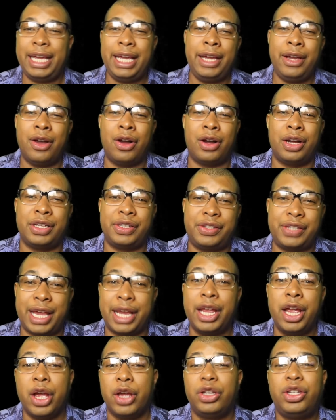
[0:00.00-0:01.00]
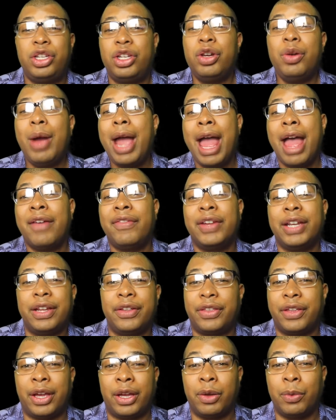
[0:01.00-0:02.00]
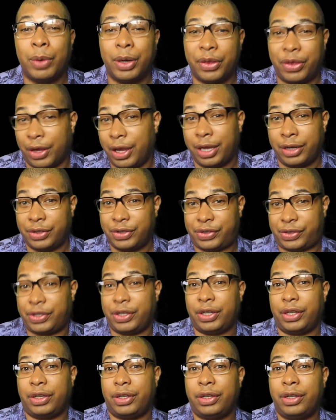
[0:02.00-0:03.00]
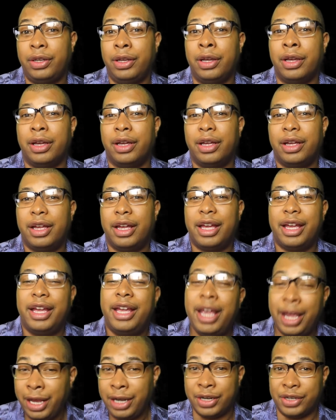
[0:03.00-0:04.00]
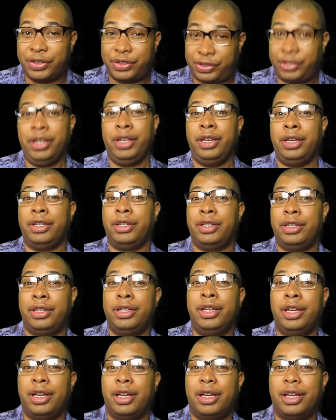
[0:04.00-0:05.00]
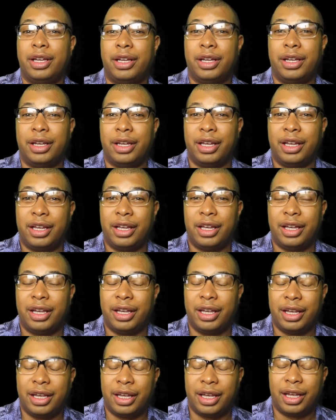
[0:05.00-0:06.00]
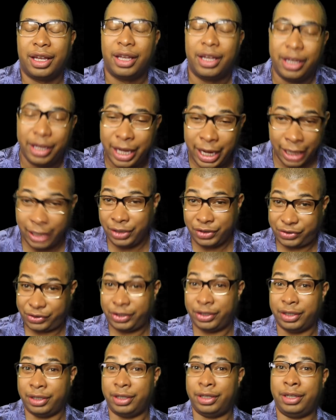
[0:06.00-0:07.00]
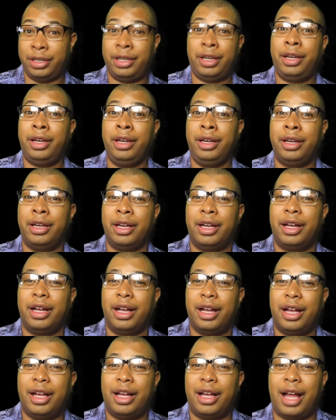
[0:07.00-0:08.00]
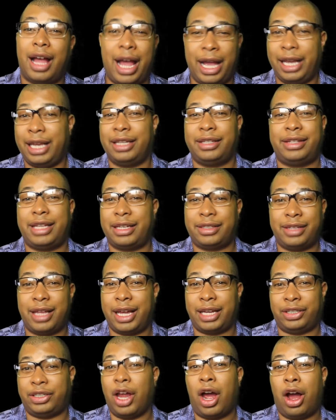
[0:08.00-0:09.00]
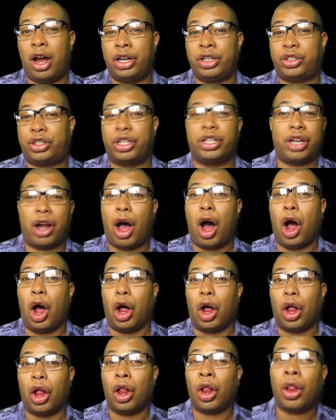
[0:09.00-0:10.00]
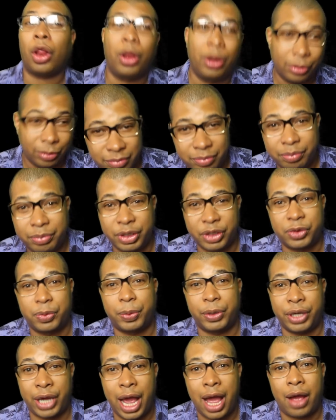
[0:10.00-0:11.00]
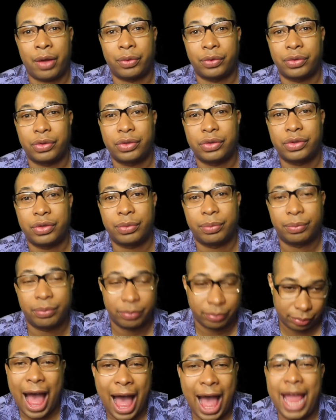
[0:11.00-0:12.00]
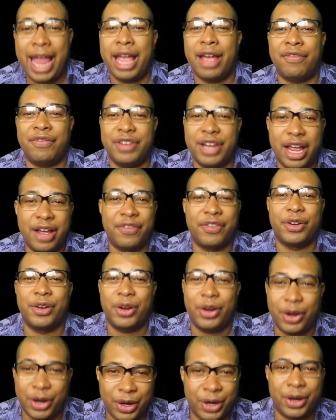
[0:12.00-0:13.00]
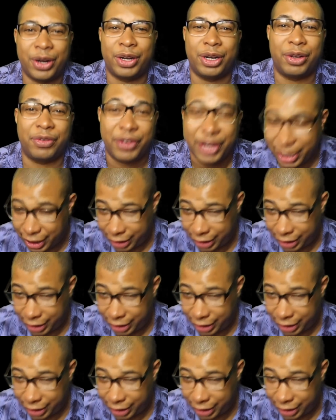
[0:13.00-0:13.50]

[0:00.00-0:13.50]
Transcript: he gonna say, do you have anything with Hennessy? Hennessy? Hennessy? I guess that's like Don Chadal, mispronounced. I have never heard of